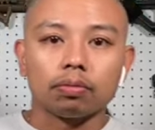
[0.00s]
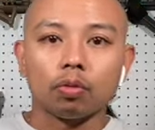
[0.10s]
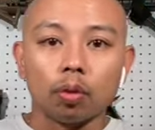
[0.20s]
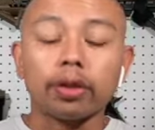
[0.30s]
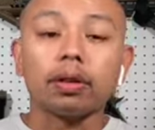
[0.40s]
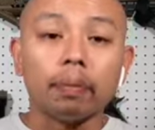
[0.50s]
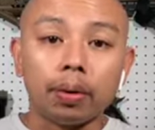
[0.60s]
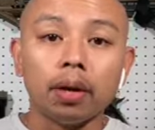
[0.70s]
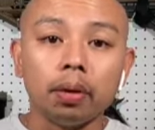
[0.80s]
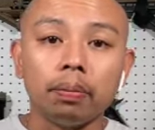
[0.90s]
with a
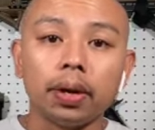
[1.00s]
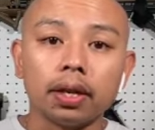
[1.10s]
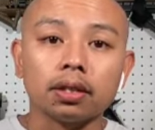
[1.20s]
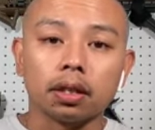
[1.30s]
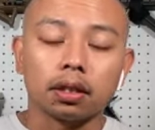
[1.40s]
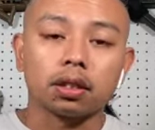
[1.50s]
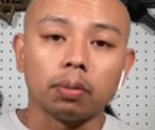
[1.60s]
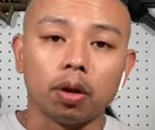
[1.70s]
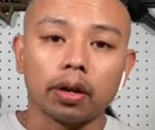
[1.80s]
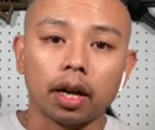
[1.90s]
BB being such a
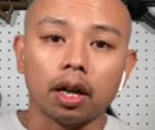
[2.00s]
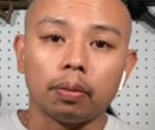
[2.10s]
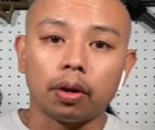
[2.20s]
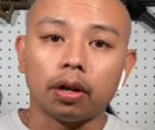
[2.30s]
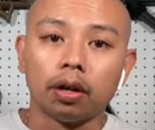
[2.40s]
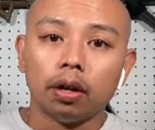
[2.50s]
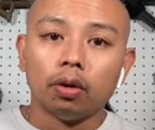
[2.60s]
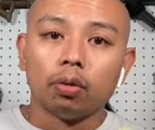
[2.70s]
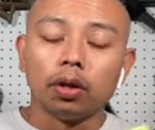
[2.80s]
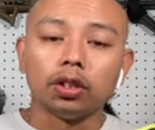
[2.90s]
small caliber,
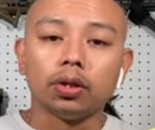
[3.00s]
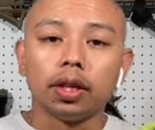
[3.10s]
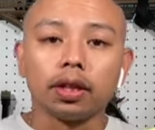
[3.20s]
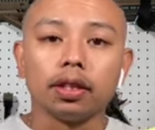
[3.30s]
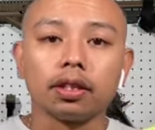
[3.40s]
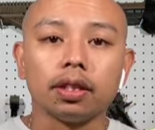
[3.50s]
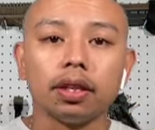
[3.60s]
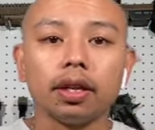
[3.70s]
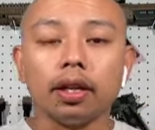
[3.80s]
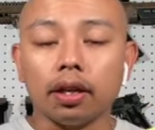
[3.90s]
once you hit this
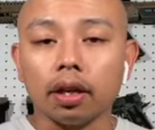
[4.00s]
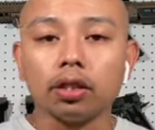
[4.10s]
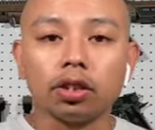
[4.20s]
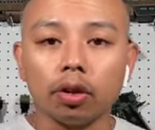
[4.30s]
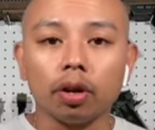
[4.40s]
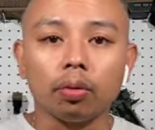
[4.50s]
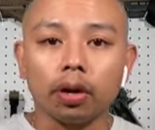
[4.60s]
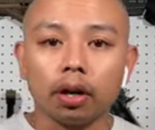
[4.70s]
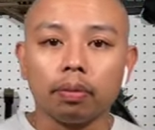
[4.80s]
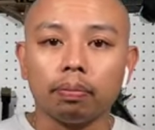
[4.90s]
thing, it does show you where
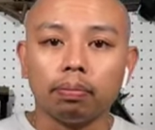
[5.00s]
you're